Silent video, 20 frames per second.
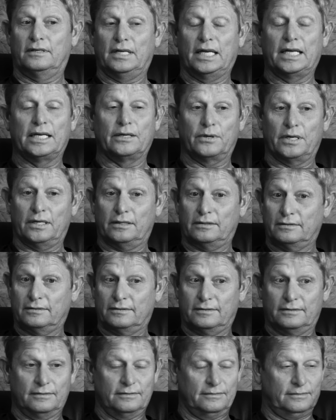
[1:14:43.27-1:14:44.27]
Anyway,
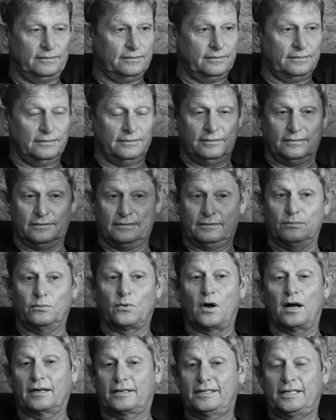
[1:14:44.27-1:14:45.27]

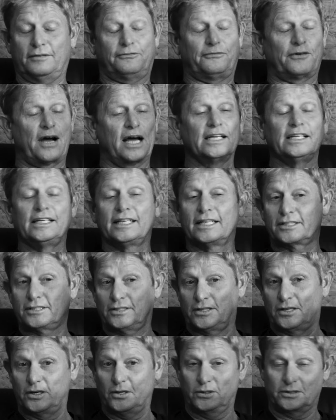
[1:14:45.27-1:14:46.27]
walk, you finally get to
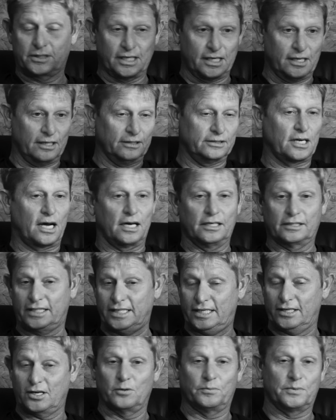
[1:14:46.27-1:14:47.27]
the hotel. Don
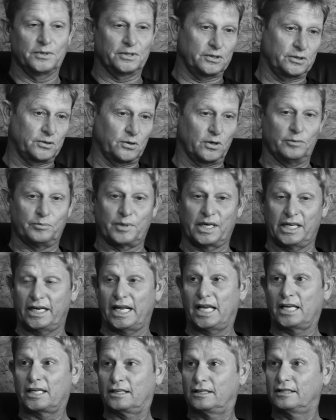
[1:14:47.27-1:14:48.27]
King opens the door butt
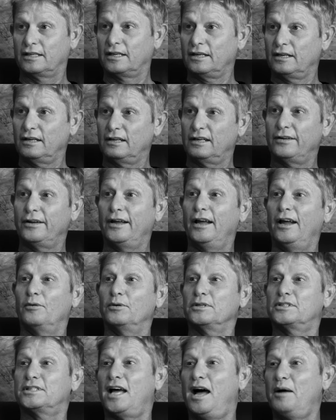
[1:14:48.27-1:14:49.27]
naked. Hey,
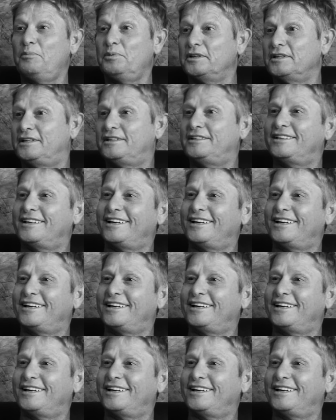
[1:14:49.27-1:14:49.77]
what's happening?